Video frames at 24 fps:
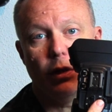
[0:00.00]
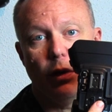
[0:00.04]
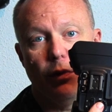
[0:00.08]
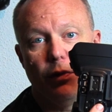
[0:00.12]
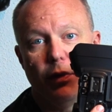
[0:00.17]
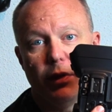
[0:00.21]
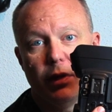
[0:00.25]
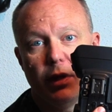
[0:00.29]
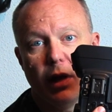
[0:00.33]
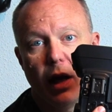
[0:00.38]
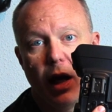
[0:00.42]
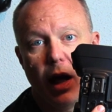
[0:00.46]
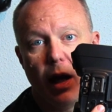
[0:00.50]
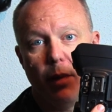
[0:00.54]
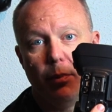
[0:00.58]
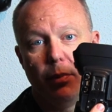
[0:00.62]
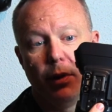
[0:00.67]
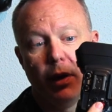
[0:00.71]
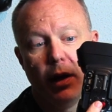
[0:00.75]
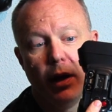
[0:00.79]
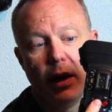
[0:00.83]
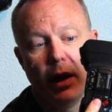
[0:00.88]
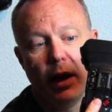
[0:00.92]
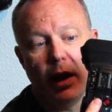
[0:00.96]
on the top
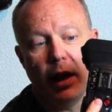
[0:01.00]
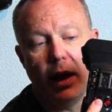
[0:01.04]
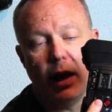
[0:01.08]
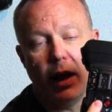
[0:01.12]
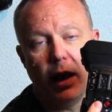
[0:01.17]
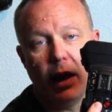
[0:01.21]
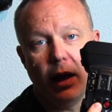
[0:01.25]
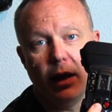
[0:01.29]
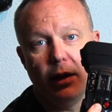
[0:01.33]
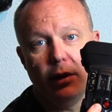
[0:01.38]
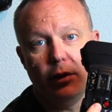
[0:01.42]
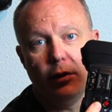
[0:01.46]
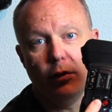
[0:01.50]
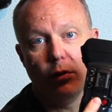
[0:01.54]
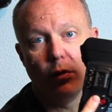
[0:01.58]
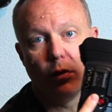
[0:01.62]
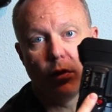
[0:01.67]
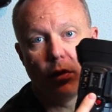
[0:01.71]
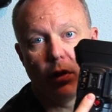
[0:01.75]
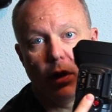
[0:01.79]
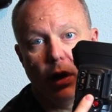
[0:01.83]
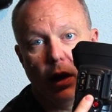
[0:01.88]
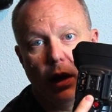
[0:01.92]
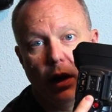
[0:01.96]
and
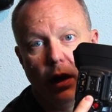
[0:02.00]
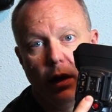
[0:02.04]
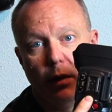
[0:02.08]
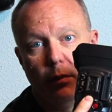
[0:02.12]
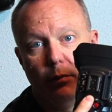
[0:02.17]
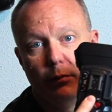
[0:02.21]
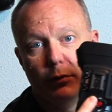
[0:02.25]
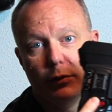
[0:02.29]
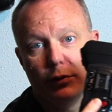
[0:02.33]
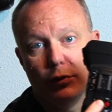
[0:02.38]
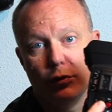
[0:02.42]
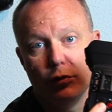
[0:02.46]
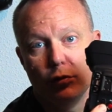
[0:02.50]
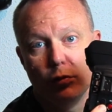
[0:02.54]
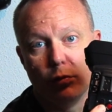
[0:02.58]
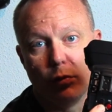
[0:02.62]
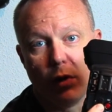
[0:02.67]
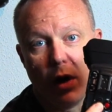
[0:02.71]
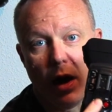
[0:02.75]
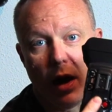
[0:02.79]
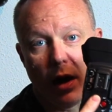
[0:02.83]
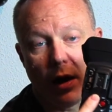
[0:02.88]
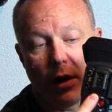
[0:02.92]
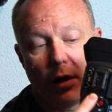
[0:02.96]
your zoom
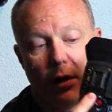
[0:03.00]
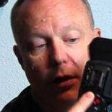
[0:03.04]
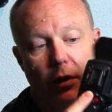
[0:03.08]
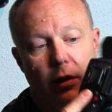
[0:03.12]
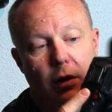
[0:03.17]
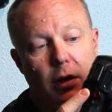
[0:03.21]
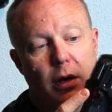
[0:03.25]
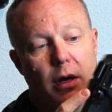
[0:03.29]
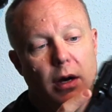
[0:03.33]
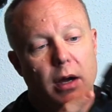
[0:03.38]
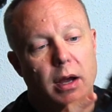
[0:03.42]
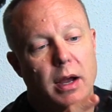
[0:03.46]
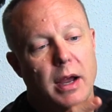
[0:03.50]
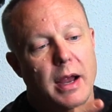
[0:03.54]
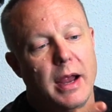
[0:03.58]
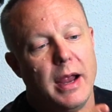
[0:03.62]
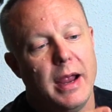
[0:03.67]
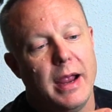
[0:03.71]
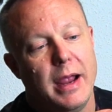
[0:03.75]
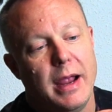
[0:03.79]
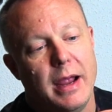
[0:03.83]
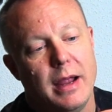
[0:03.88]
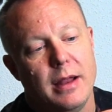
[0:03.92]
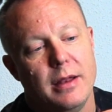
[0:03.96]
rocker.
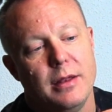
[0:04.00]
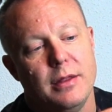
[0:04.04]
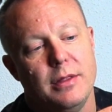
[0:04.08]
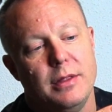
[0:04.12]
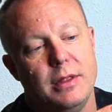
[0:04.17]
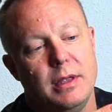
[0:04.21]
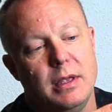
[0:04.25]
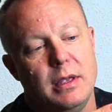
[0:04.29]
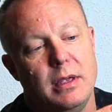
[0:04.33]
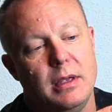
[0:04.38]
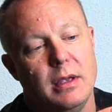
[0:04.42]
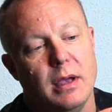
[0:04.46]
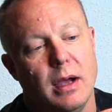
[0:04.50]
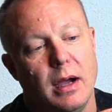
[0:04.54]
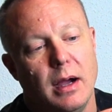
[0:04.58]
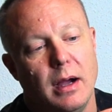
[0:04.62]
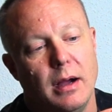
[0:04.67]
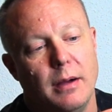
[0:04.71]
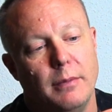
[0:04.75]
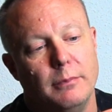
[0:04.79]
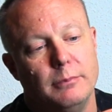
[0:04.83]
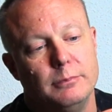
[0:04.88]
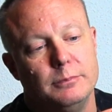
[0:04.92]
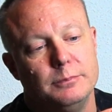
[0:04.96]
And the
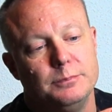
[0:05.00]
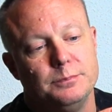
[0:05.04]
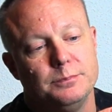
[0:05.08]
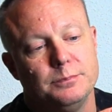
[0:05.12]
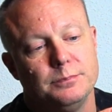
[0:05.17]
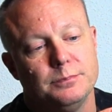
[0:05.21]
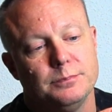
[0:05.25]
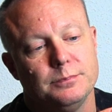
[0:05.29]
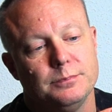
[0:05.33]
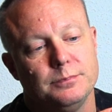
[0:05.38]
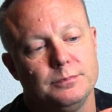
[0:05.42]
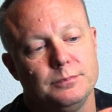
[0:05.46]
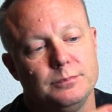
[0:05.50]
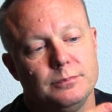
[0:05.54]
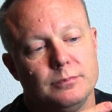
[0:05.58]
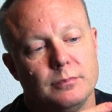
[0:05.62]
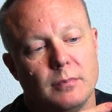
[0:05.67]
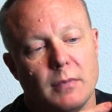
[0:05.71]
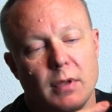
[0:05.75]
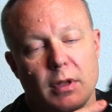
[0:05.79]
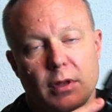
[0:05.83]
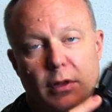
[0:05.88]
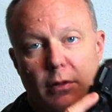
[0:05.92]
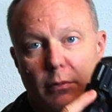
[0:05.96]

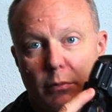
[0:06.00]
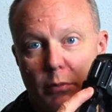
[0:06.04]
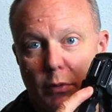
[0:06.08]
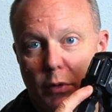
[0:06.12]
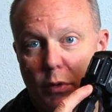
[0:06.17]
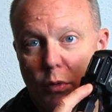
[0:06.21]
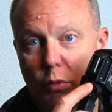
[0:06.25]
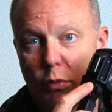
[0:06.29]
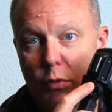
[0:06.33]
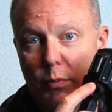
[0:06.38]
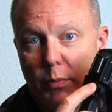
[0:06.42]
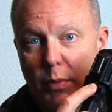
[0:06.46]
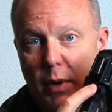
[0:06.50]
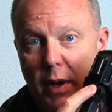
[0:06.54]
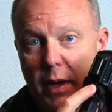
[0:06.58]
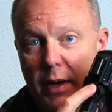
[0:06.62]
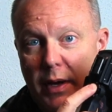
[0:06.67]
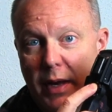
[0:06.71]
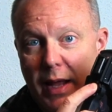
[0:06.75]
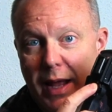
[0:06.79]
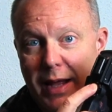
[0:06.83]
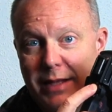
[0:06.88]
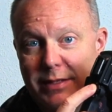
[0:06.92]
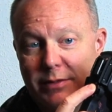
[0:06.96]
record
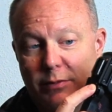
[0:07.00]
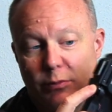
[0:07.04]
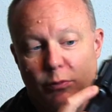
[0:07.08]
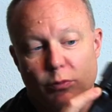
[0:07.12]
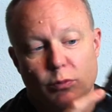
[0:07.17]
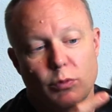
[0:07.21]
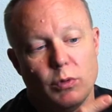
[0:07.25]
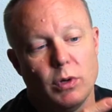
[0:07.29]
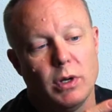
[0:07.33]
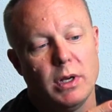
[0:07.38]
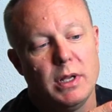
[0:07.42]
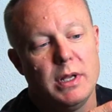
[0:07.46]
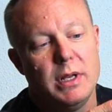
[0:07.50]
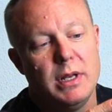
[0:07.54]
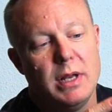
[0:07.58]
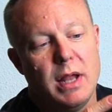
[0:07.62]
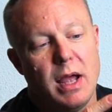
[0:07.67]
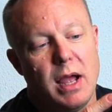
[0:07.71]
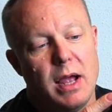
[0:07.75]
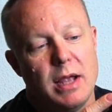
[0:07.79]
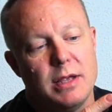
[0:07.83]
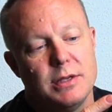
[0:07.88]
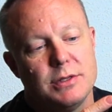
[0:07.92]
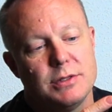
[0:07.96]
button has a really
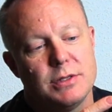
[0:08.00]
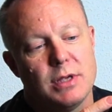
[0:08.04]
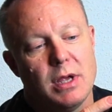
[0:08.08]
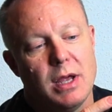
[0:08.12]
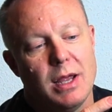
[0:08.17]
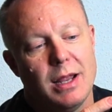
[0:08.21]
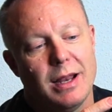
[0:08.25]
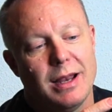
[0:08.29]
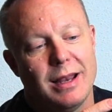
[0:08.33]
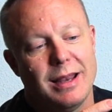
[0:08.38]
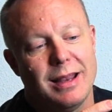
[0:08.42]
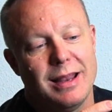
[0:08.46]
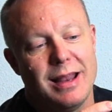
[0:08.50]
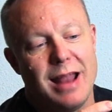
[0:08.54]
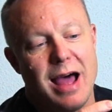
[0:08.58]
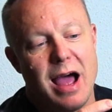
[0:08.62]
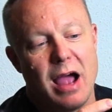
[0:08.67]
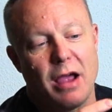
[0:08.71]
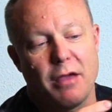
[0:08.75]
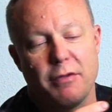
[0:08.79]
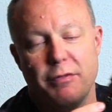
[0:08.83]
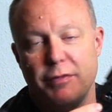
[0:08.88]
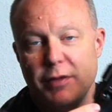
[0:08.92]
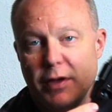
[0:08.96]
nice
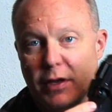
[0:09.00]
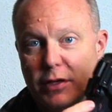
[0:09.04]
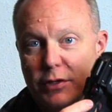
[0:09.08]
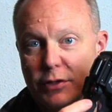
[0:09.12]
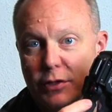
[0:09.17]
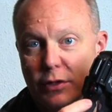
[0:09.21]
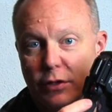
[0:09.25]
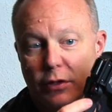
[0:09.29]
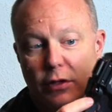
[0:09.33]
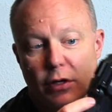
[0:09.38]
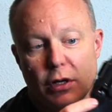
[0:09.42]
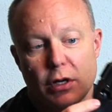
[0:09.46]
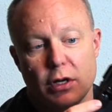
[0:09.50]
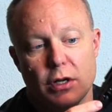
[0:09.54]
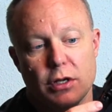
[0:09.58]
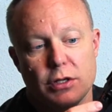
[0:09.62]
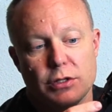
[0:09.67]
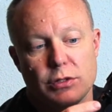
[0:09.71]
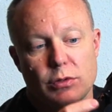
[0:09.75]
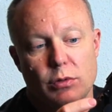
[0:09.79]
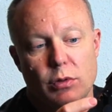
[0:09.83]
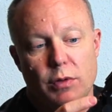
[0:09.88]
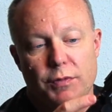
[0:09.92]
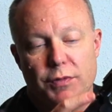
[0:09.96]
lock feature.
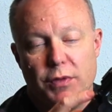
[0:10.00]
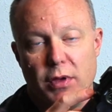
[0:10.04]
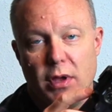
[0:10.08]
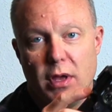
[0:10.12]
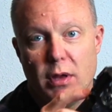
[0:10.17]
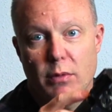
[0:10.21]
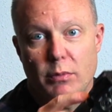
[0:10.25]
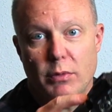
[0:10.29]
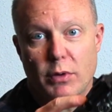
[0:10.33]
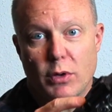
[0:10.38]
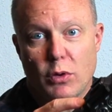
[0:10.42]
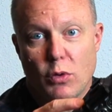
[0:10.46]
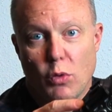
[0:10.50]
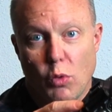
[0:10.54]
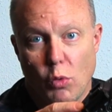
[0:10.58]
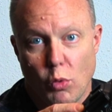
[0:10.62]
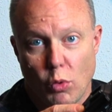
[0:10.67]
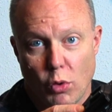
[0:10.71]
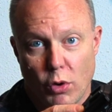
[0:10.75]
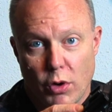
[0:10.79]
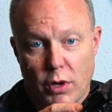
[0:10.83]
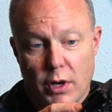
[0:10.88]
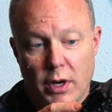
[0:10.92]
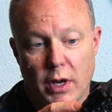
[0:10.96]
So if you hit
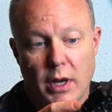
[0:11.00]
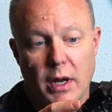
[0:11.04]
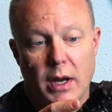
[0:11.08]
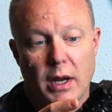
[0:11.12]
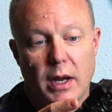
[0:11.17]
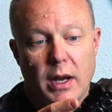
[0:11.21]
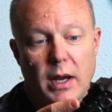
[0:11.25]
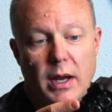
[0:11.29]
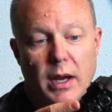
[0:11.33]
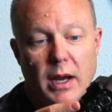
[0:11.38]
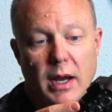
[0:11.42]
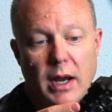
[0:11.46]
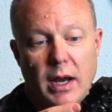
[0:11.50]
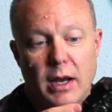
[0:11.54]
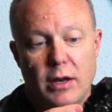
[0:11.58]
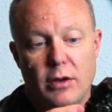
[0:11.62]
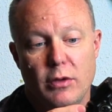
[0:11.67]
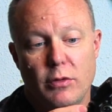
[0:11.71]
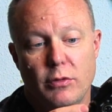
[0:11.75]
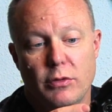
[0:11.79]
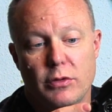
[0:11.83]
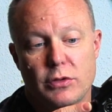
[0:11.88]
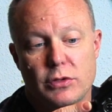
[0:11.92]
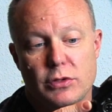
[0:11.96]
record and
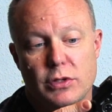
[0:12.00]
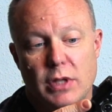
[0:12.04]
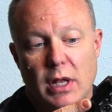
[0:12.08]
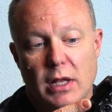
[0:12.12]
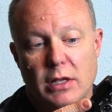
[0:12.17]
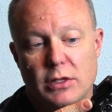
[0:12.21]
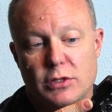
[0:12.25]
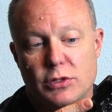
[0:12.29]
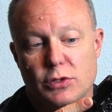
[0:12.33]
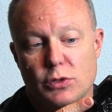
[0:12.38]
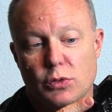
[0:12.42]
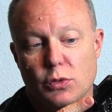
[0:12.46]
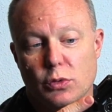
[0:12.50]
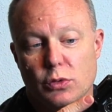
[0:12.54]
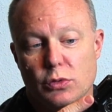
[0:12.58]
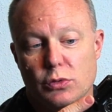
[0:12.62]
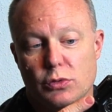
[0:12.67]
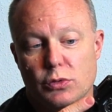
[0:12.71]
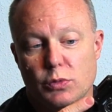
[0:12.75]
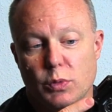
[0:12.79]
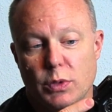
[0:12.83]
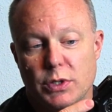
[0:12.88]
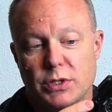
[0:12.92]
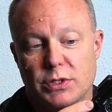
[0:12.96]
you then
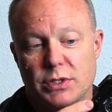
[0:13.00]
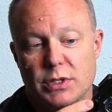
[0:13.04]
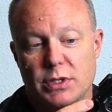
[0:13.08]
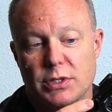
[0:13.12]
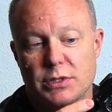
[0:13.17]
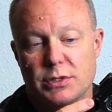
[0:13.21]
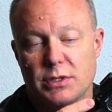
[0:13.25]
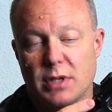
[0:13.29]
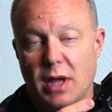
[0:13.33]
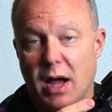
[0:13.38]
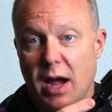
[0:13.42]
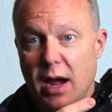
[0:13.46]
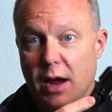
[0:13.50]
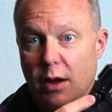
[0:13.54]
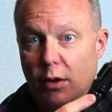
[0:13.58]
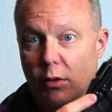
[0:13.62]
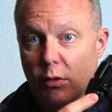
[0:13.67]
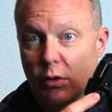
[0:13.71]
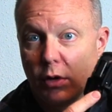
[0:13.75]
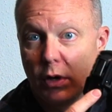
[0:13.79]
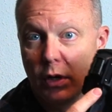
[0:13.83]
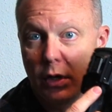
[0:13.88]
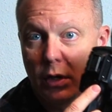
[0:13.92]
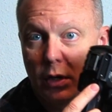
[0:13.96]
switch this dial